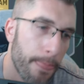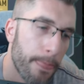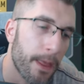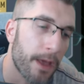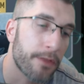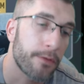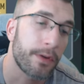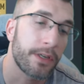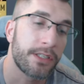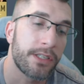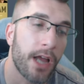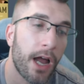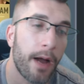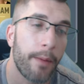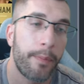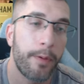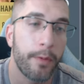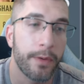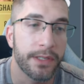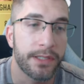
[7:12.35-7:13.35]
Another
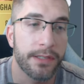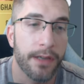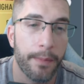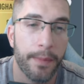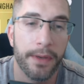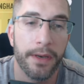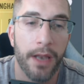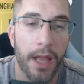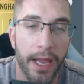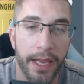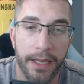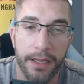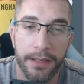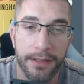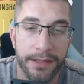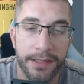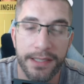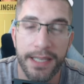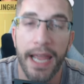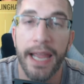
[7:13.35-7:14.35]
example is someone like
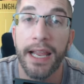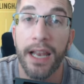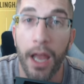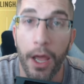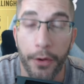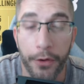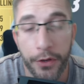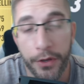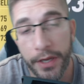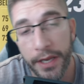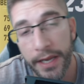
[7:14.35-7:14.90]
Cancelo. You can